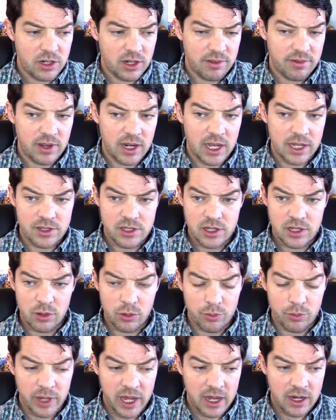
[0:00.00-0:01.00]
If it has to go
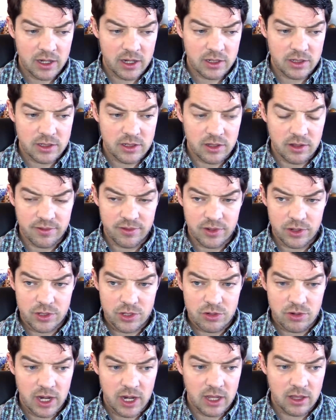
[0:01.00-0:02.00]
back to the
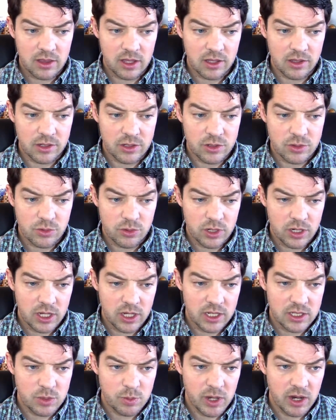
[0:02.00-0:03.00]
first rank, then this rook
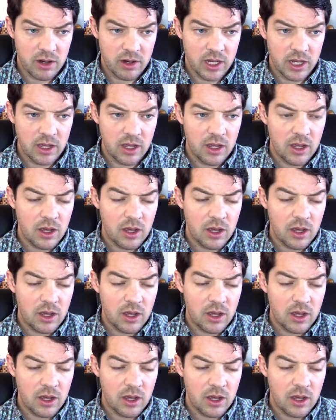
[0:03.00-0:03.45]
gets buried.